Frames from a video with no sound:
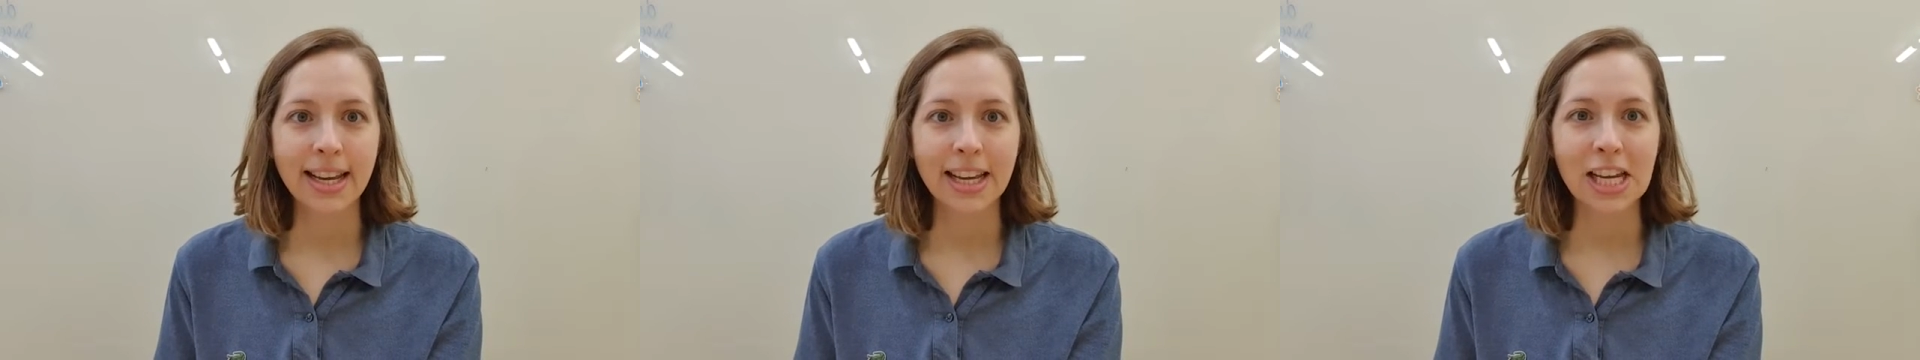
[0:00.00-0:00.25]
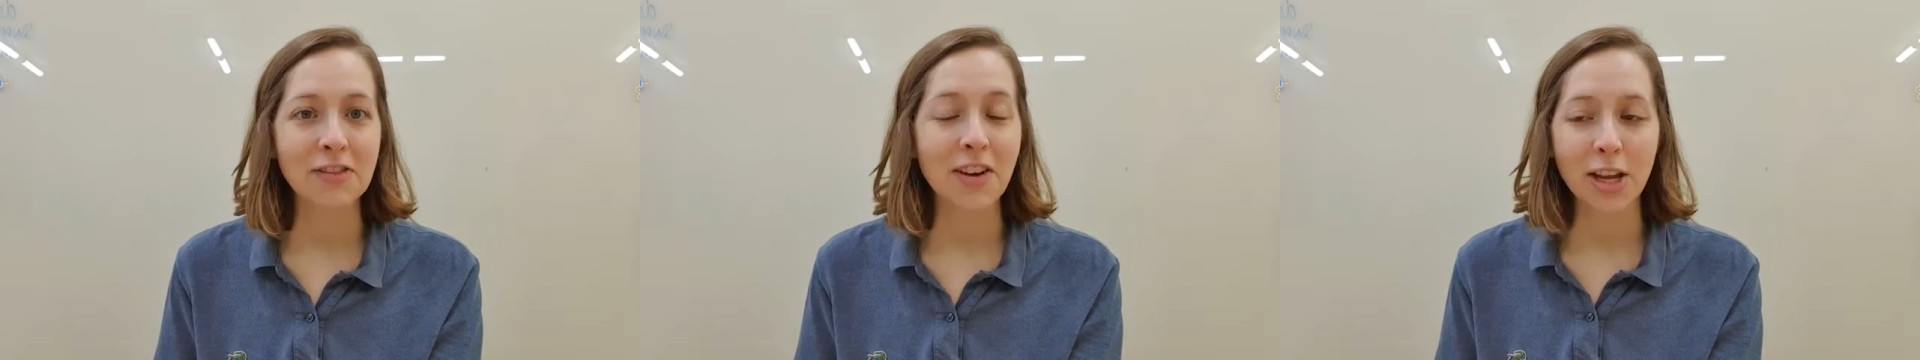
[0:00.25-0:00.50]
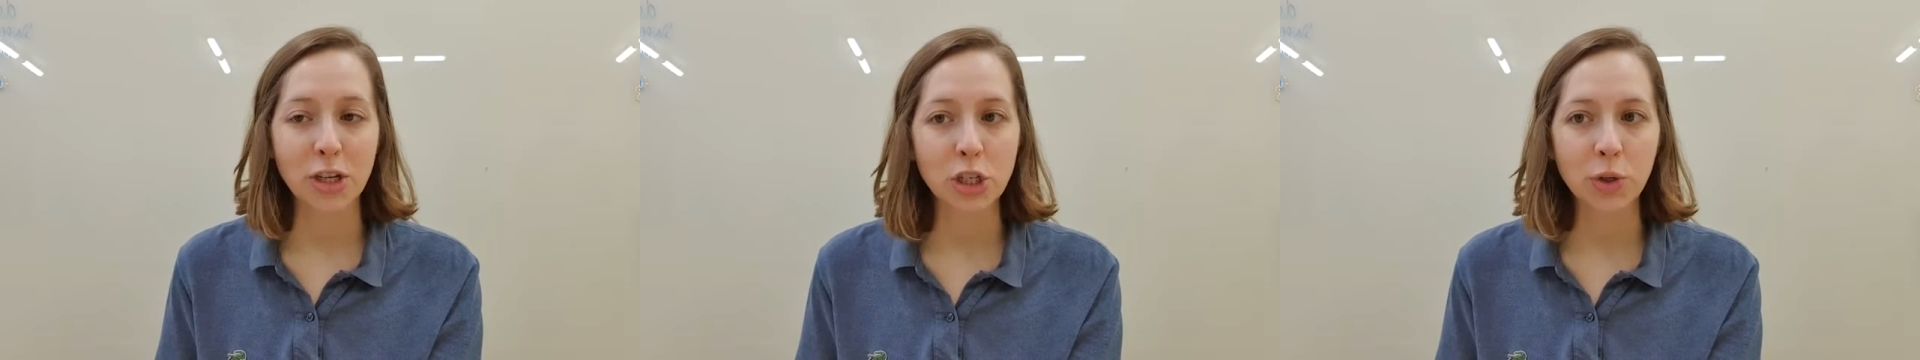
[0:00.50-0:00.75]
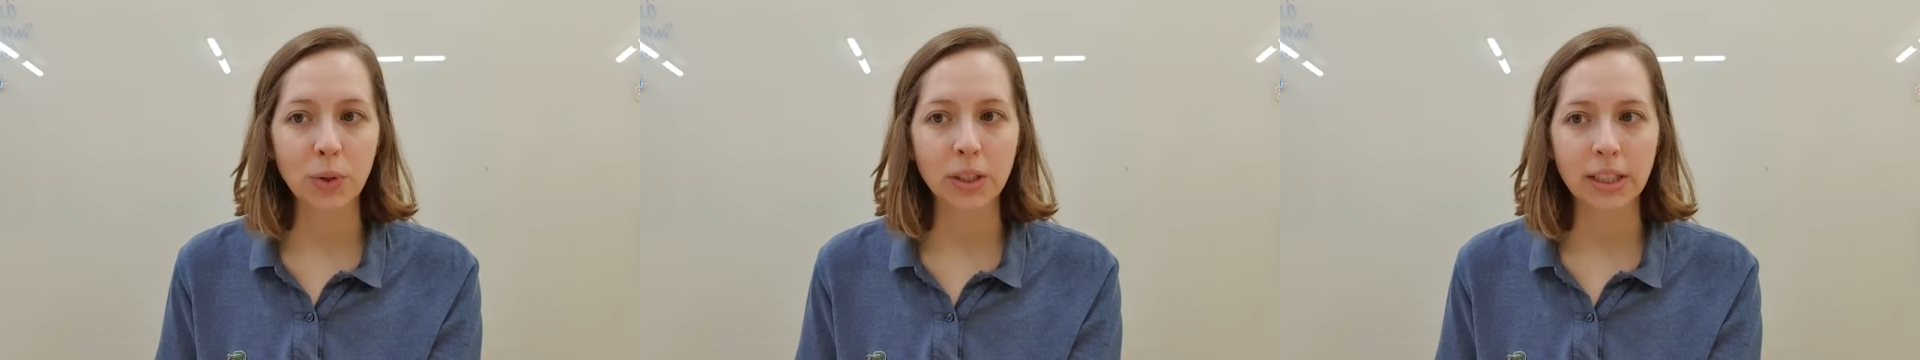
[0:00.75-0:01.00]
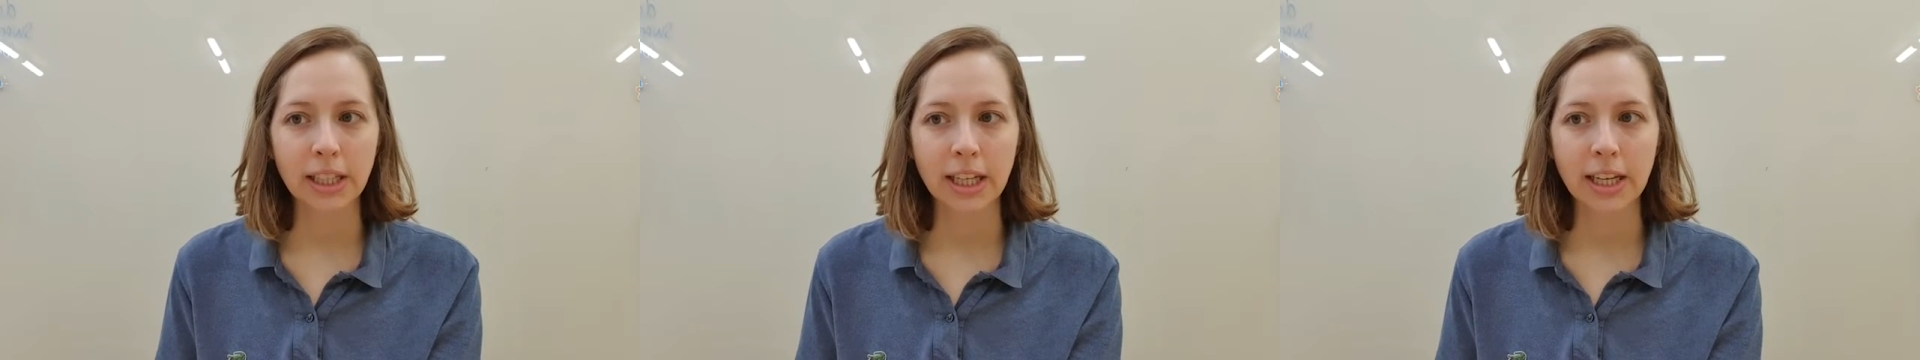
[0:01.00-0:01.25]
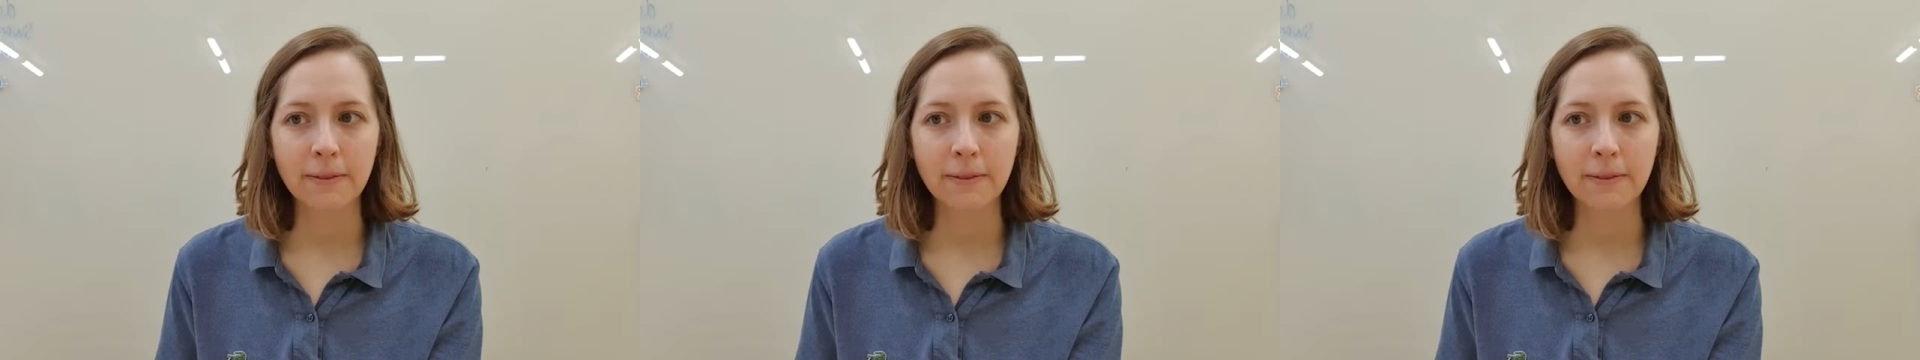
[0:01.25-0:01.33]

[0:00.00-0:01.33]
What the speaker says: eventually,